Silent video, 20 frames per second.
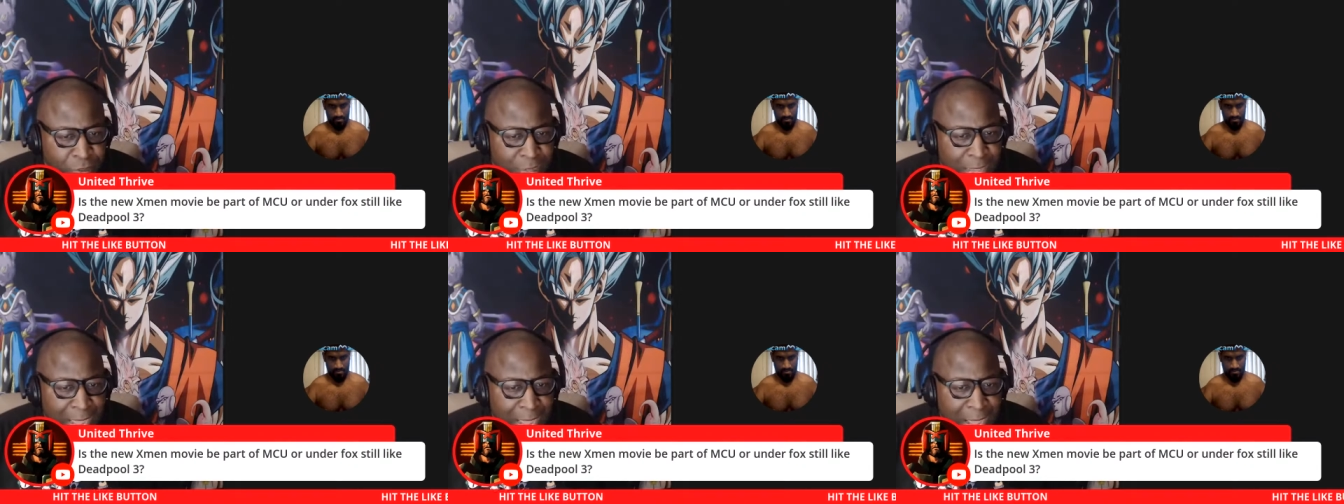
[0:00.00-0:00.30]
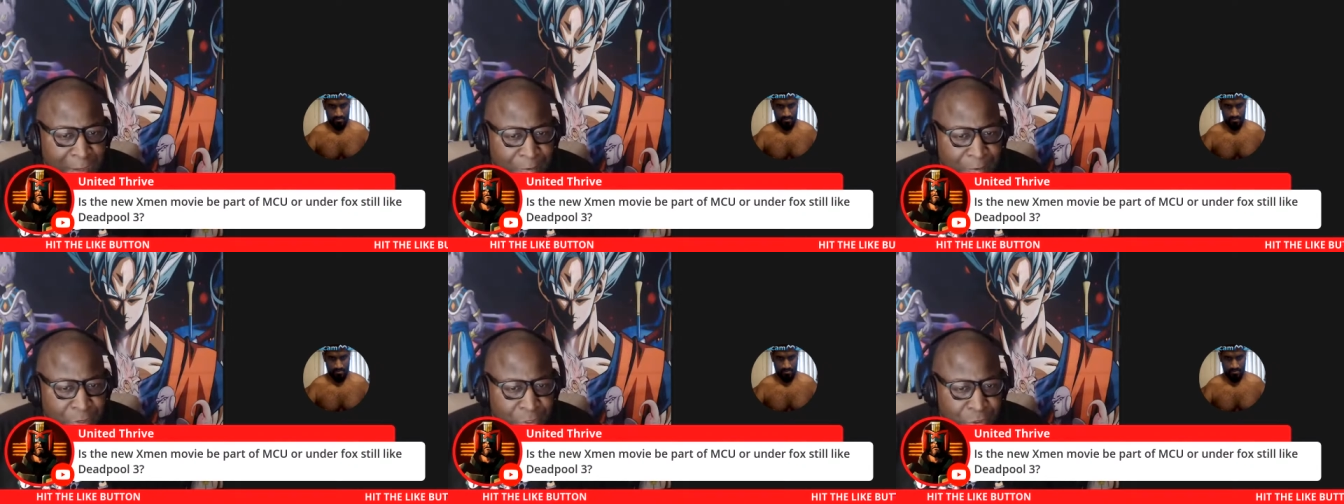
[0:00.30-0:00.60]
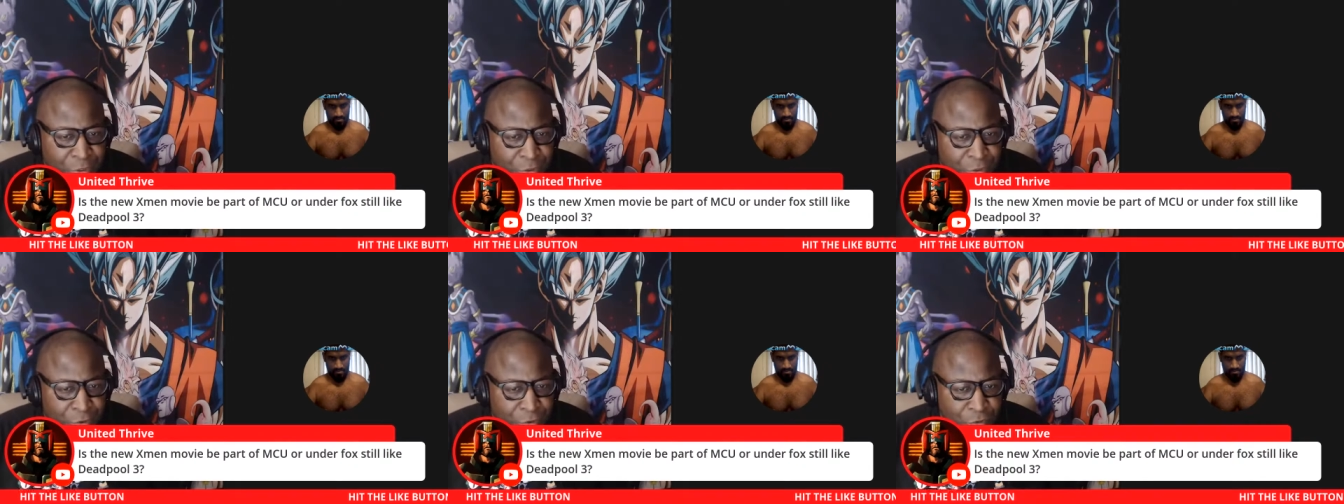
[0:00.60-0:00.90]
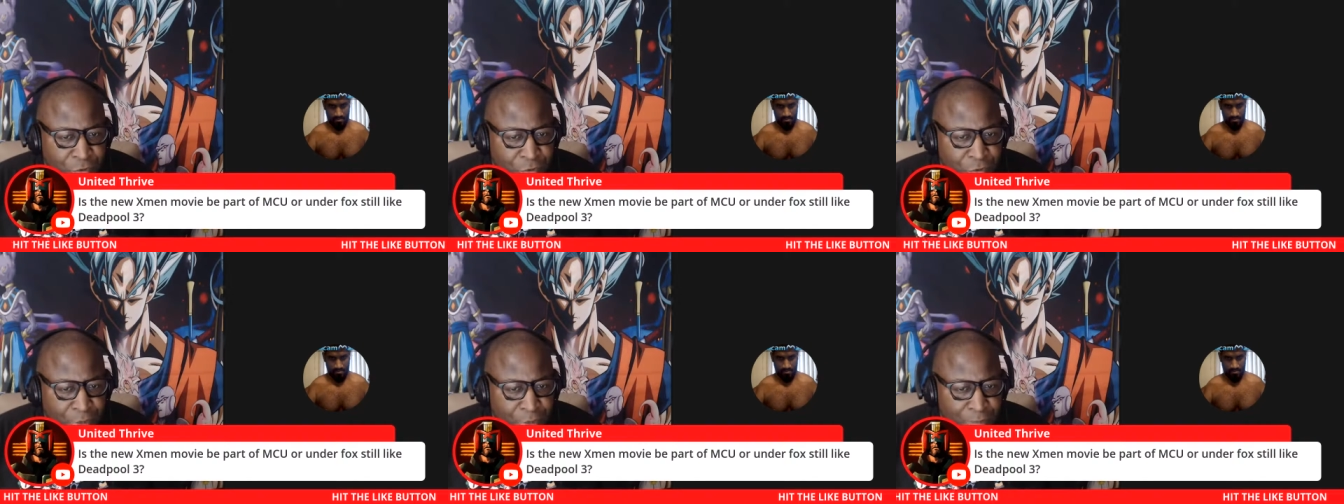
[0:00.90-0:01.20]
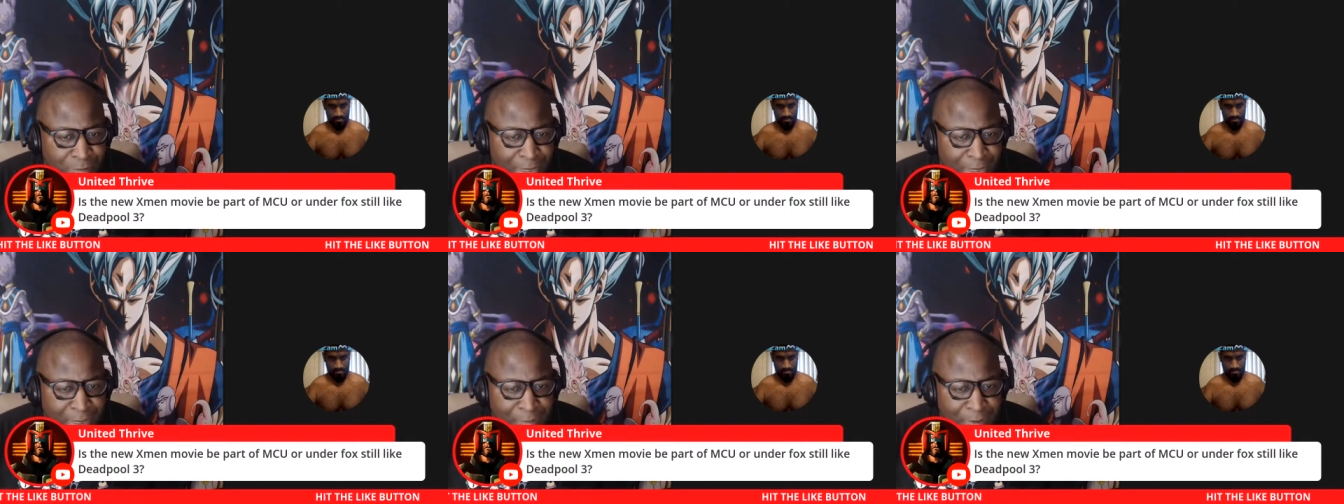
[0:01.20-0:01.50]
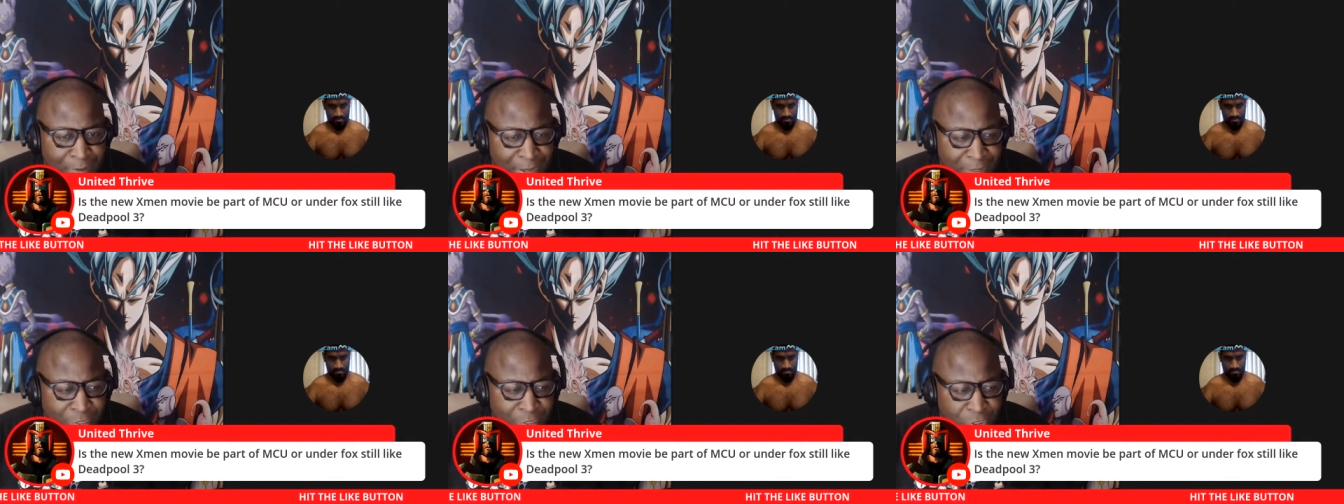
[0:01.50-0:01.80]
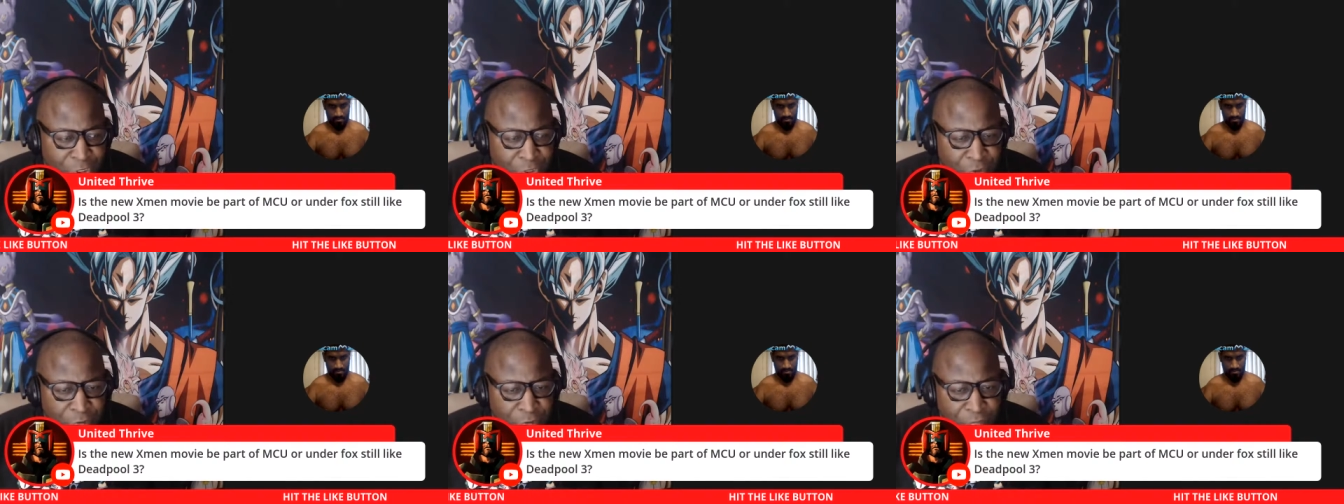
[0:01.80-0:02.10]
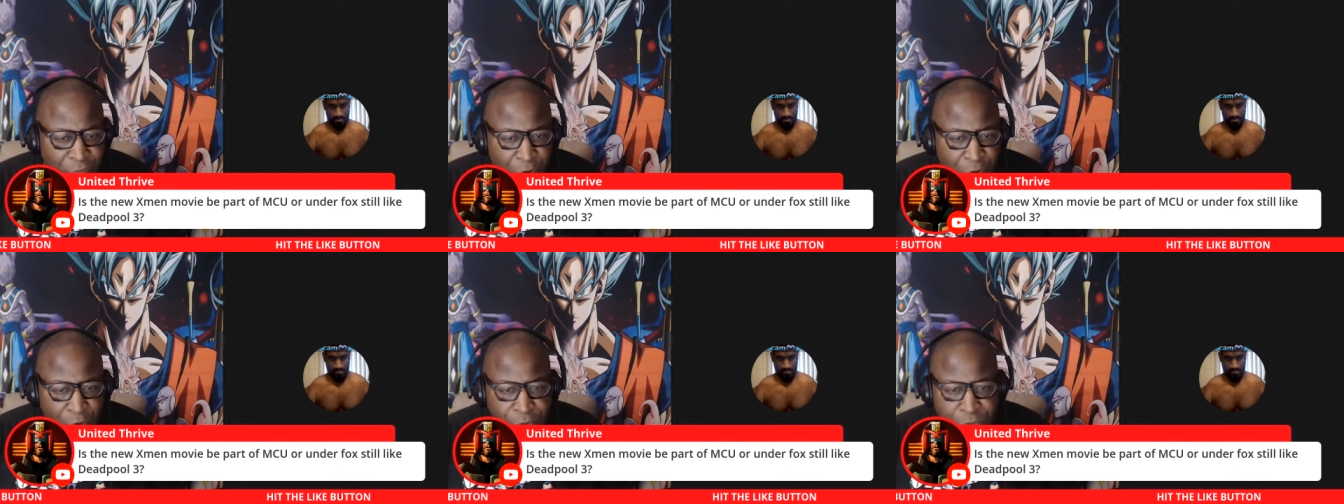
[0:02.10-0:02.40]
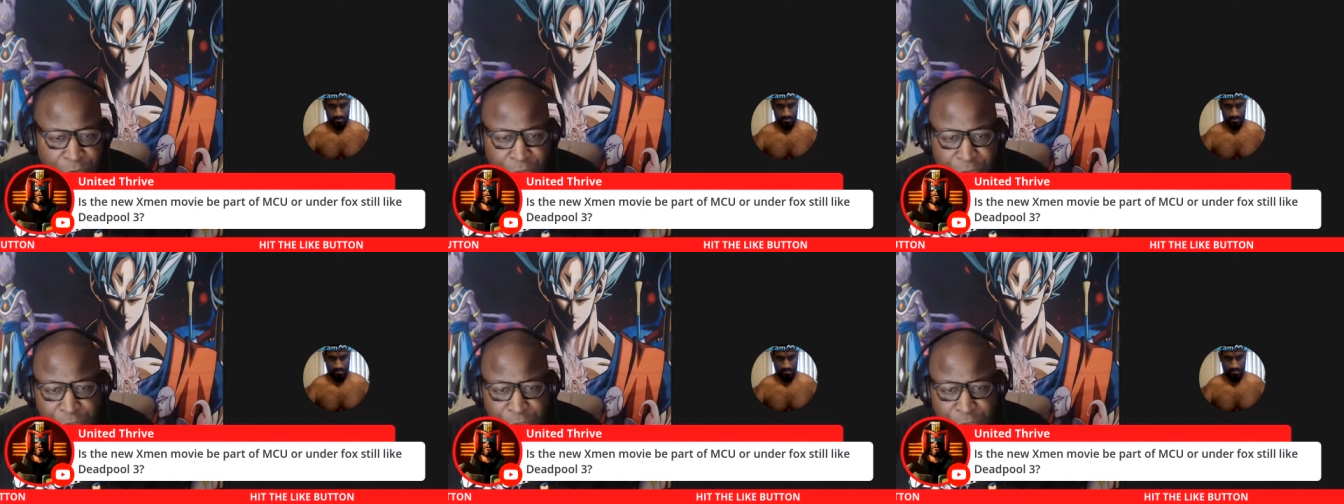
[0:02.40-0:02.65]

I would do Black Panther 2 first,